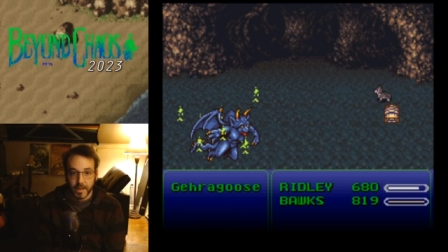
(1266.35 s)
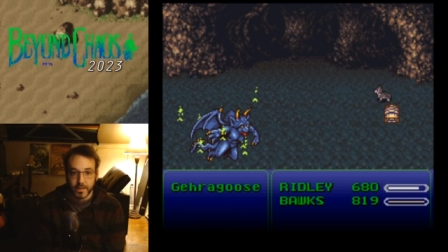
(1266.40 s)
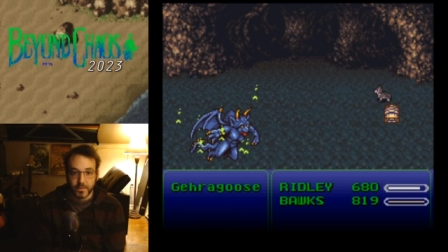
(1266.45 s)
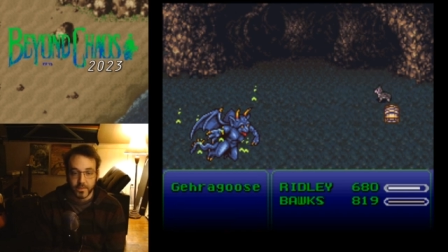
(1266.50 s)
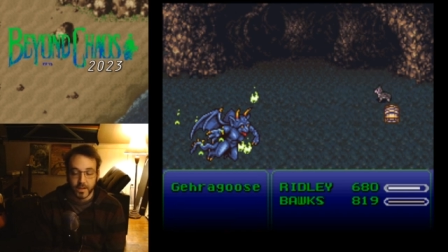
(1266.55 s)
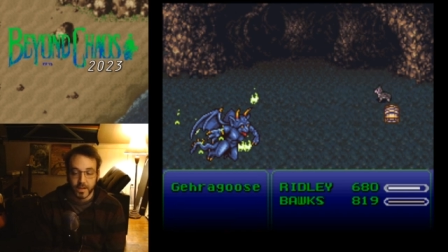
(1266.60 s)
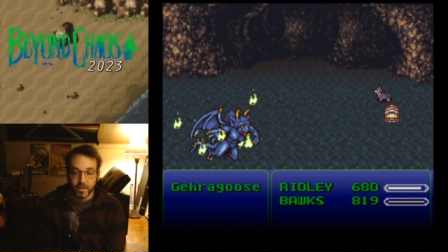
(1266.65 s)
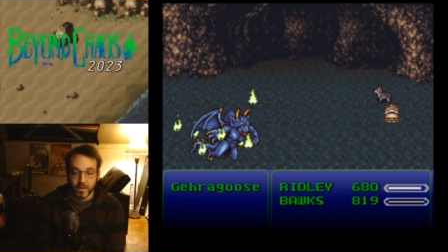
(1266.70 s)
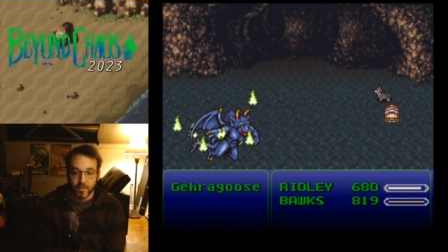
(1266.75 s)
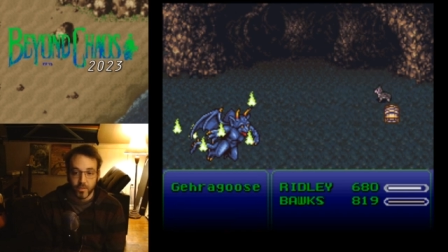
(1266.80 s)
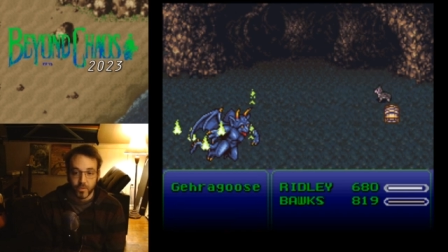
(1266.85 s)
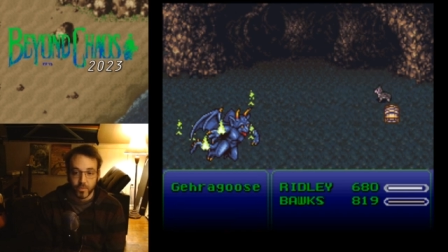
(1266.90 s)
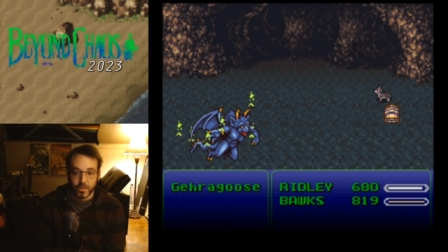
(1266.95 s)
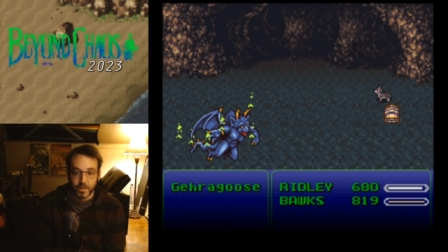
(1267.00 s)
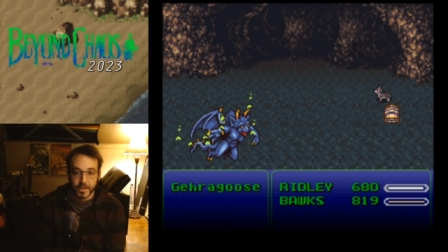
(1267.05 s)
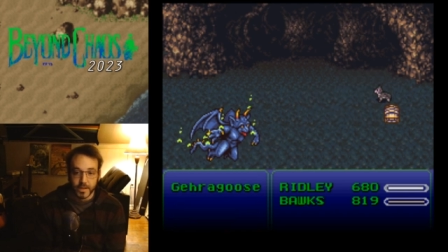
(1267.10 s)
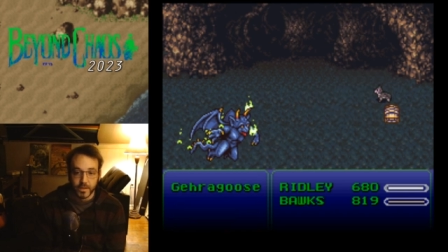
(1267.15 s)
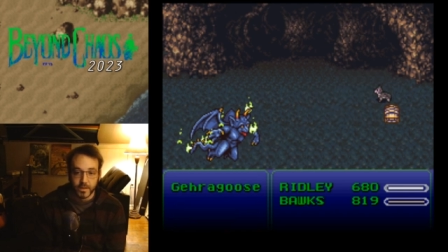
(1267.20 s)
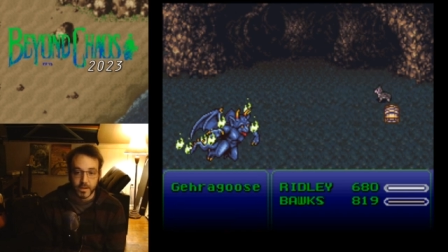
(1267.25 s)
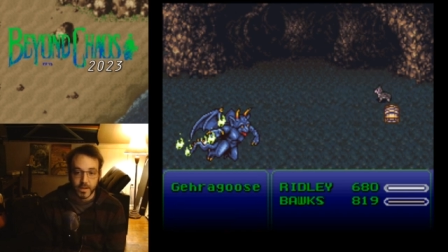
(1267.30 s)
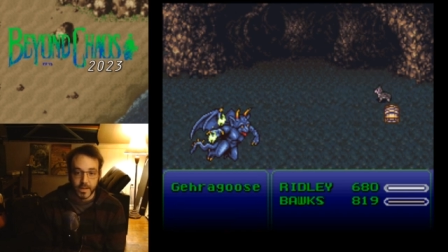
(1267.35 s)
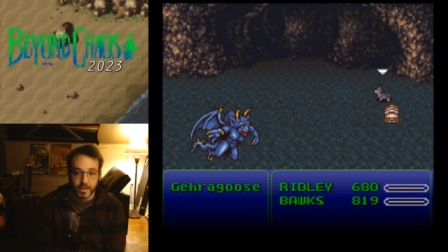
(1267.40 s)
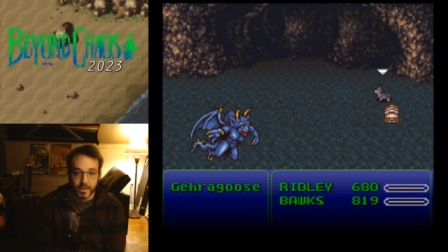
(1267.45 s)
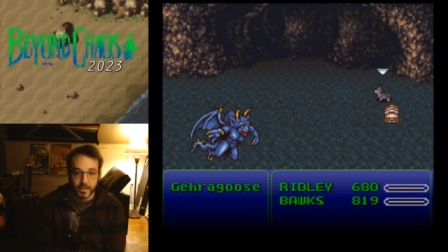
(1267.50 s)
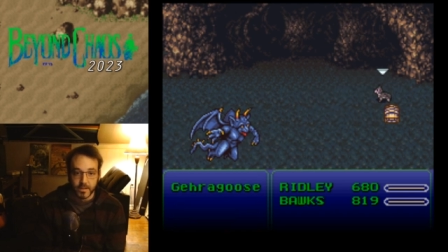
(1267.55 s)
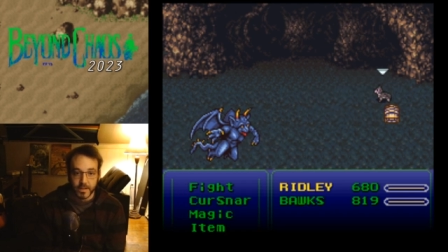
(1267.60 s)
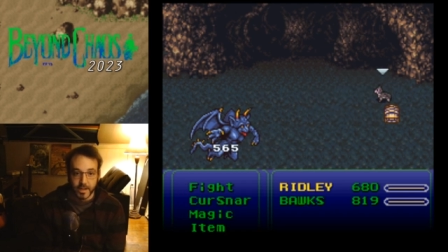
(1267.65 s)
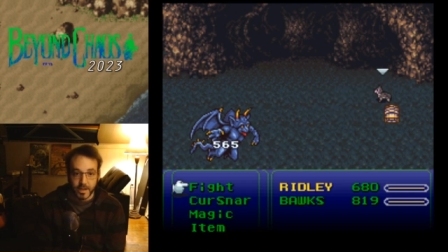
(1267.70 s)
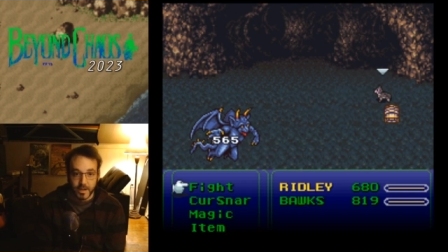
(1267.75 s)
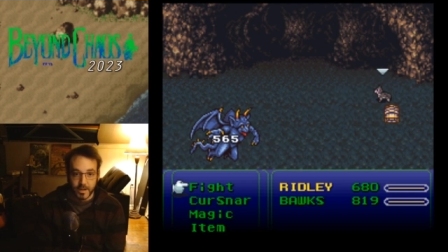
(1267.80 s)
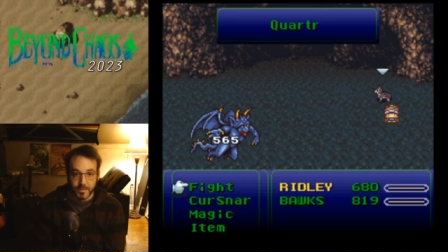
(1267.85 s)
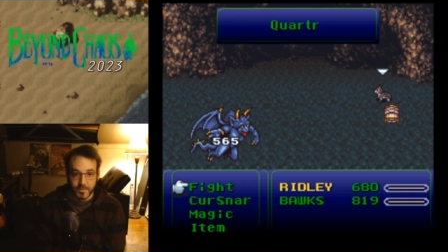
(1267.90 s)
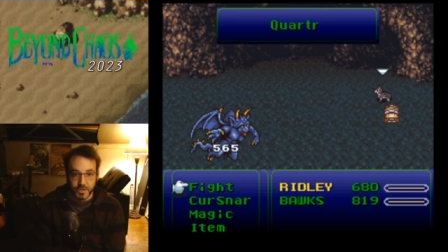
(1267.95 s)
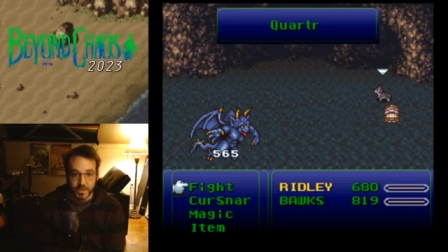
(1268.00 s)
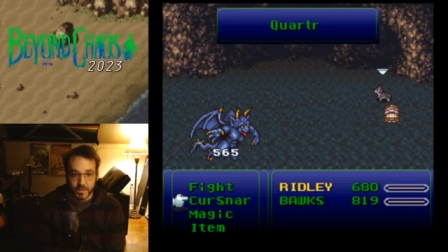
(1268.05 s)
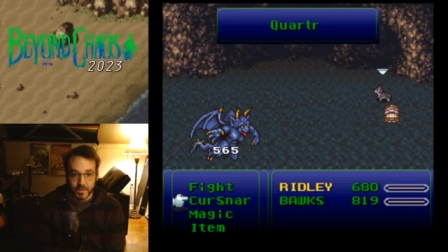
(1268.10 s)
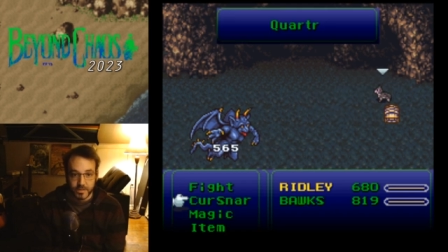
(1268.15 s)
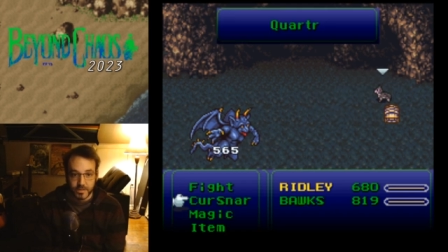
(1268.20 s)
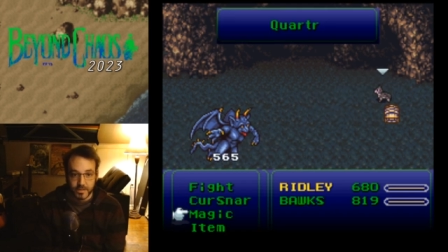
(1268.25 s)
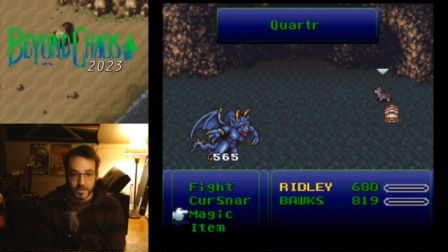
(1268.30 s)
It's like our only good healing
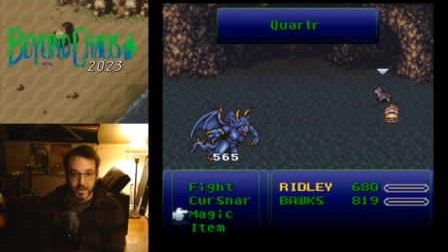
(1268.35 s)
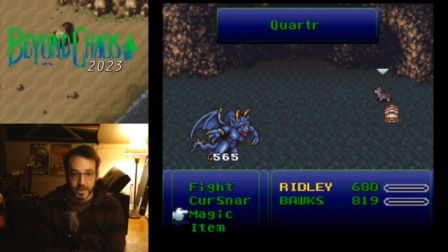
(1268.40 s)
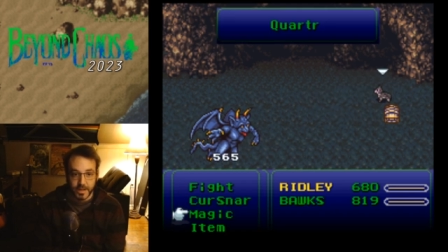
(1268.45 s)
option,